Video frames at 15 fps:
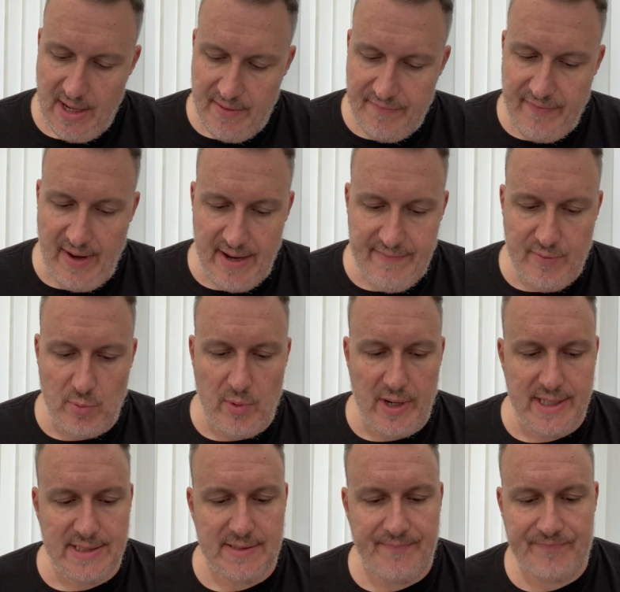Flavour
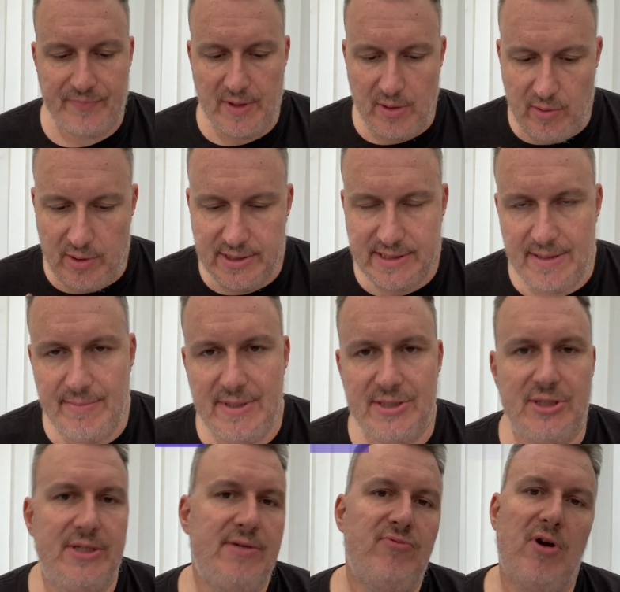wise, similar
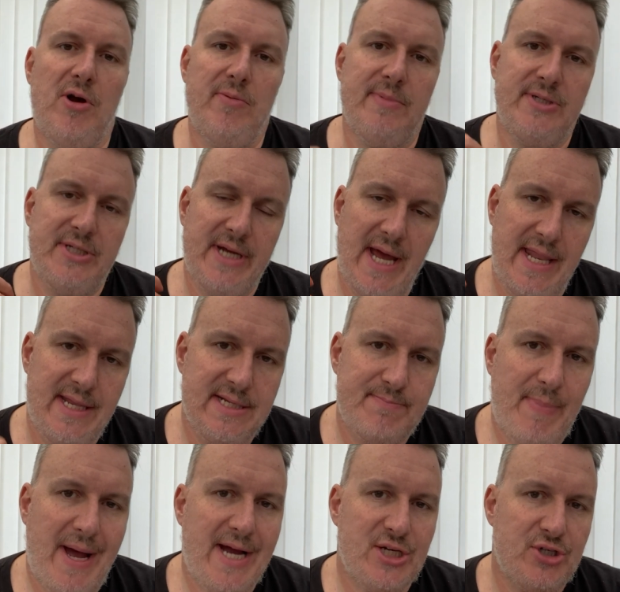to the aromas, you're getting this
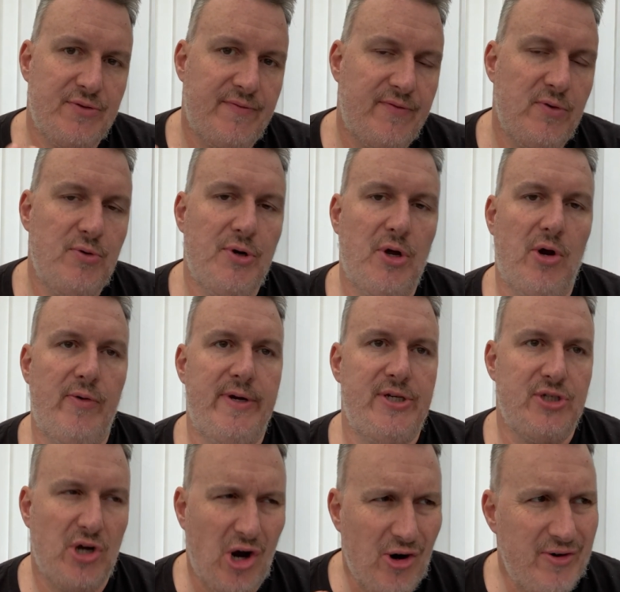passion fruit and
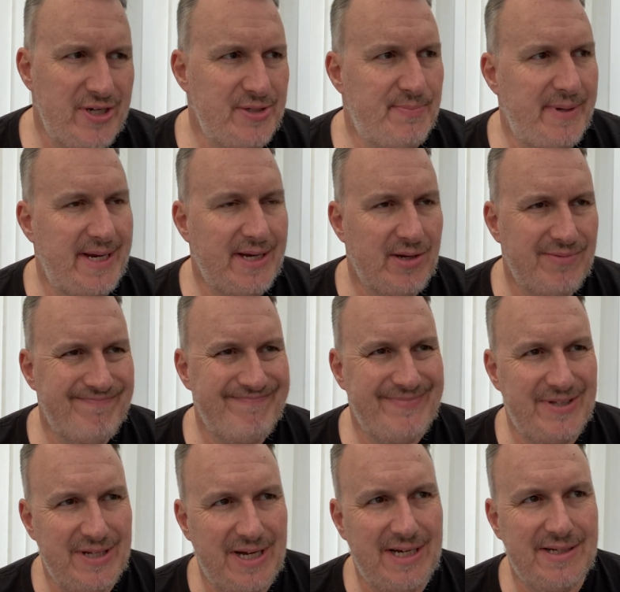orange. Orange being
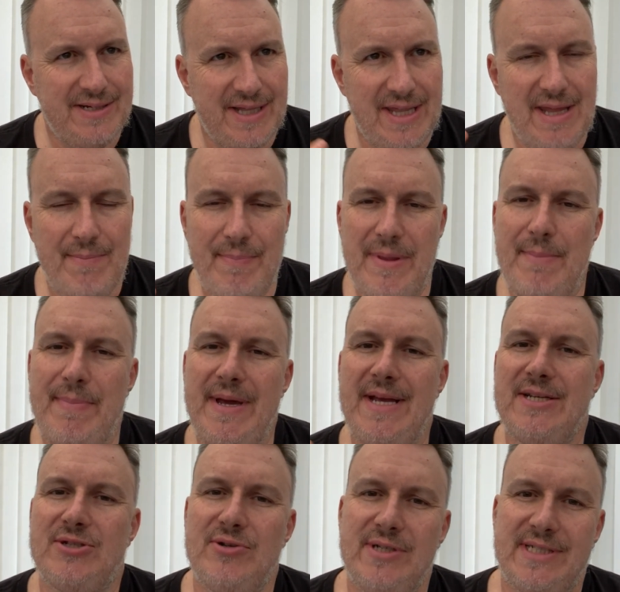uh, the, the
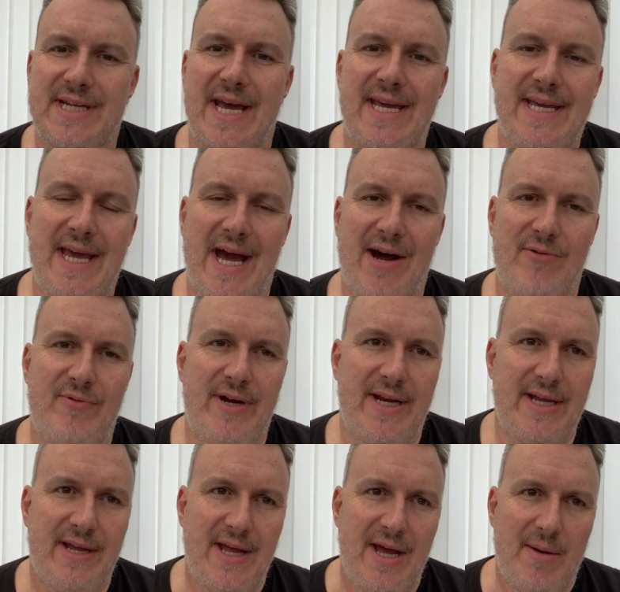big sort of takeout,
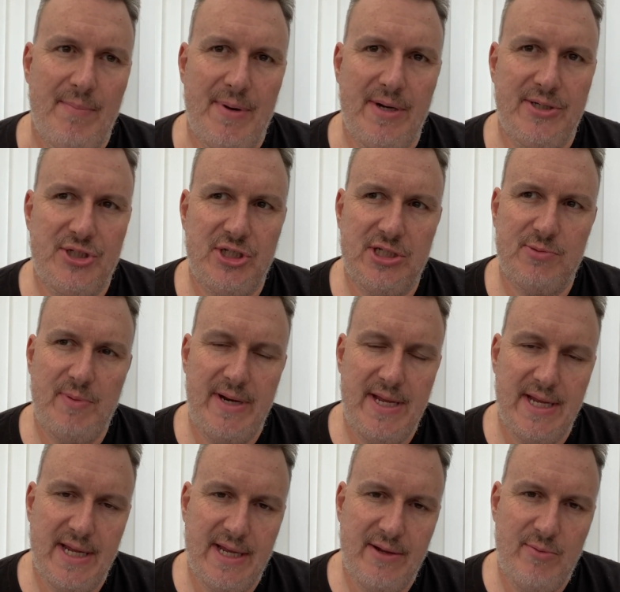really. But just when
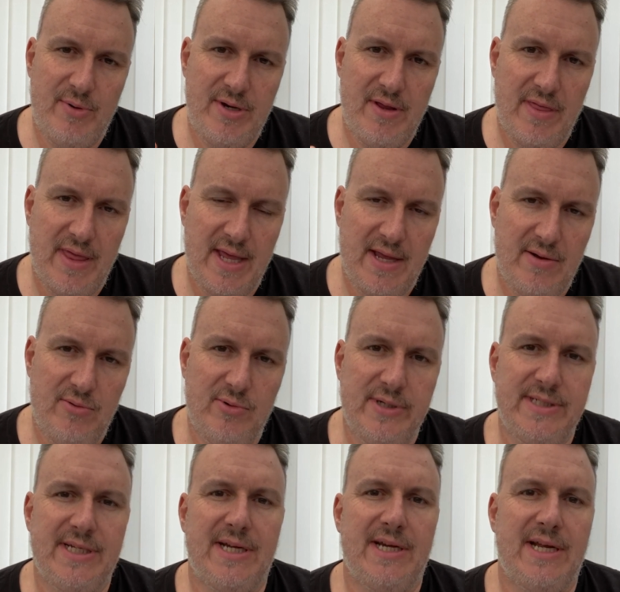it when you think, oh,
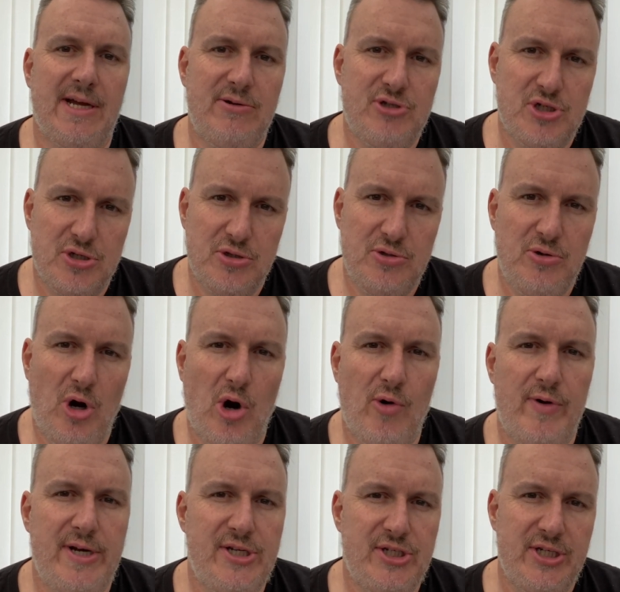is it going to go too
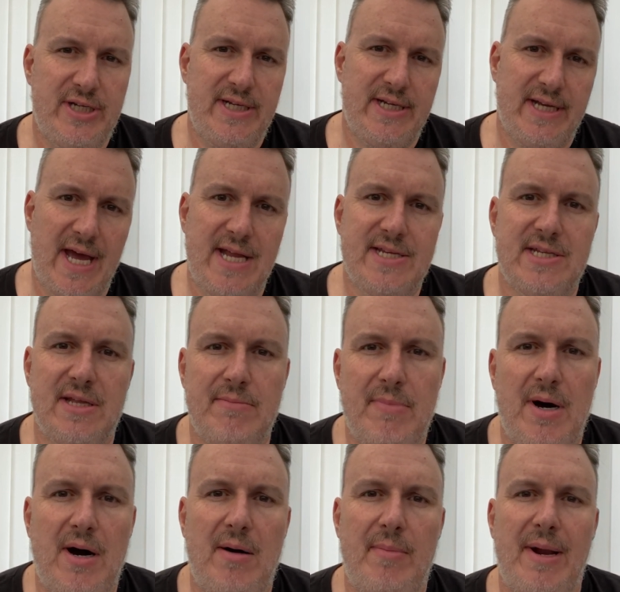orangey, get to the
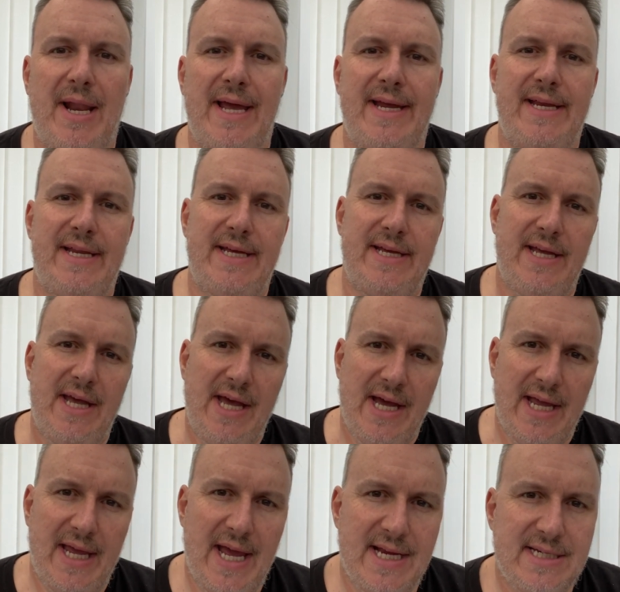marmalade,
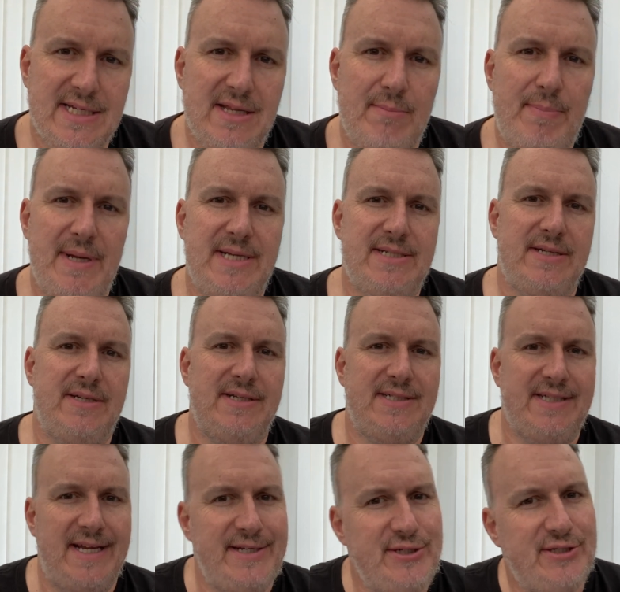get to the
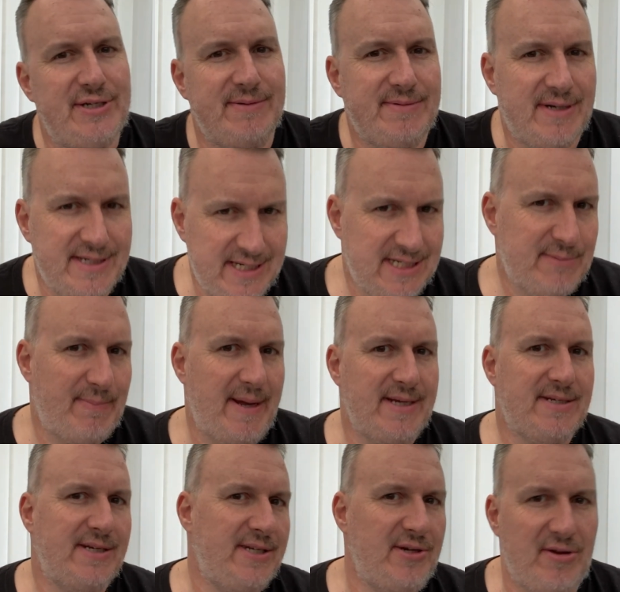bitterness, then you sometimes
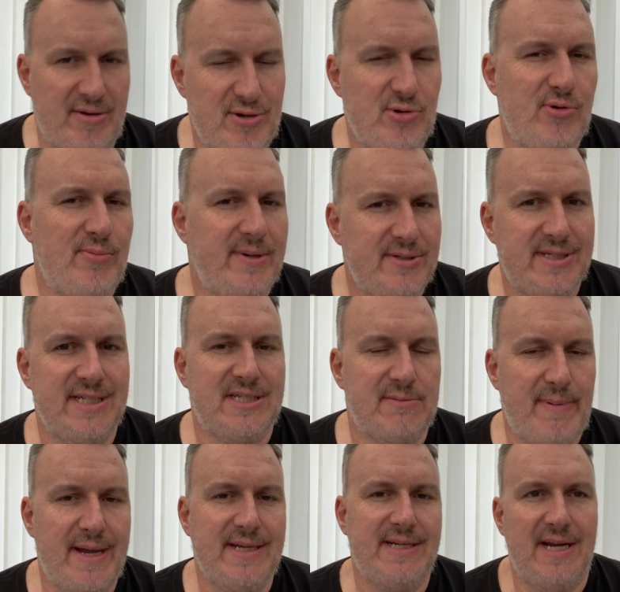expect, you know, you're almost
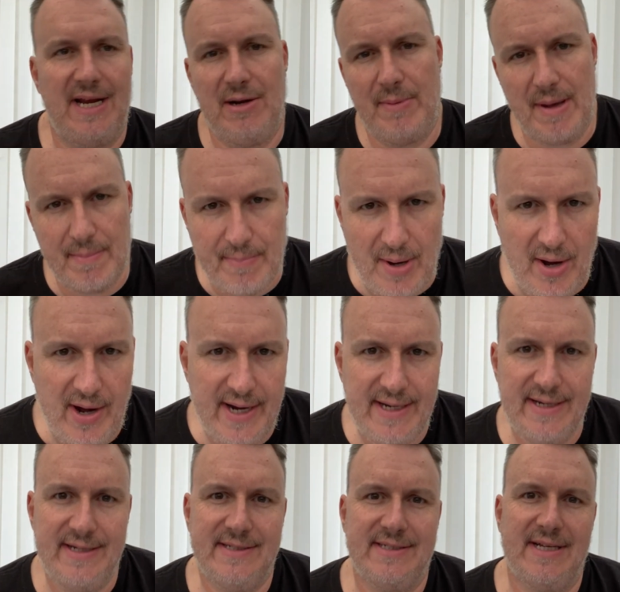expecting a little bit of
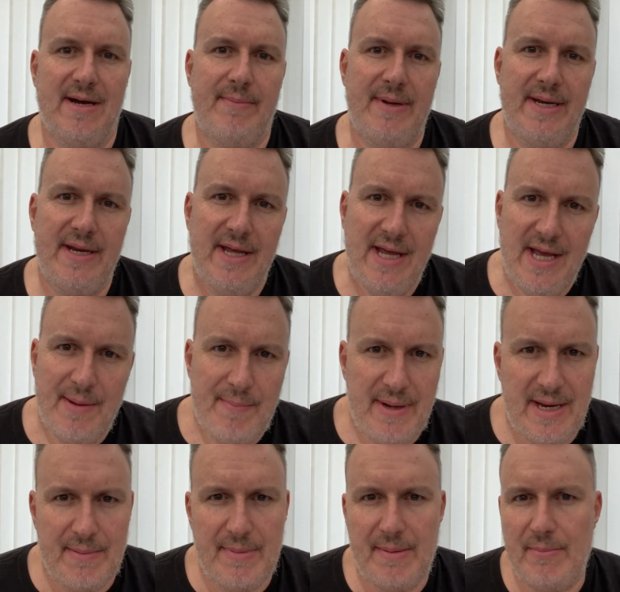pininess coming,
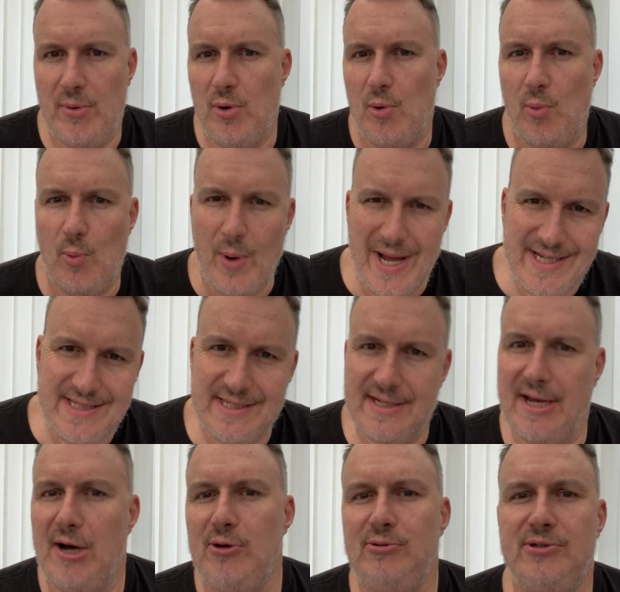being a bit more West
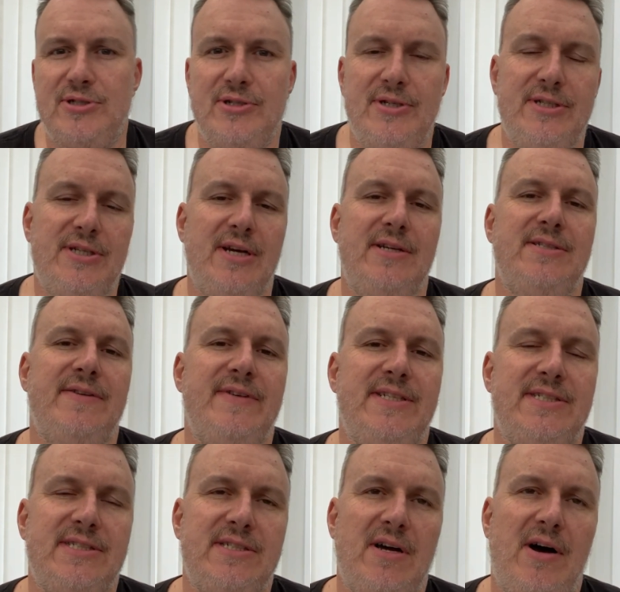Coast in terms of
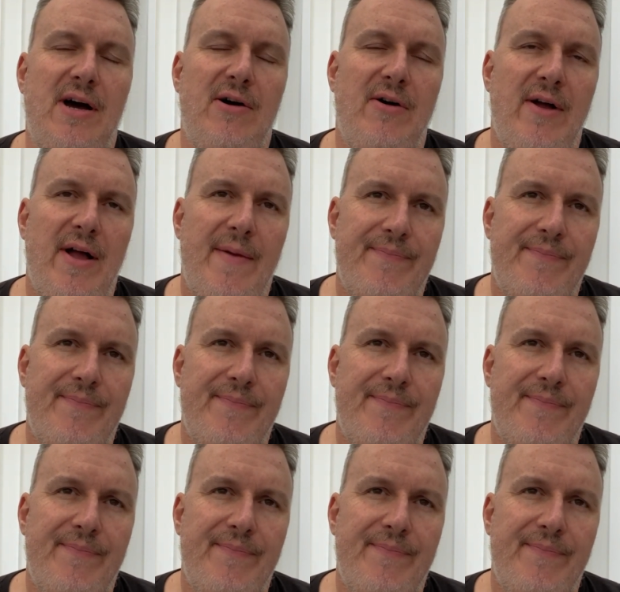its style.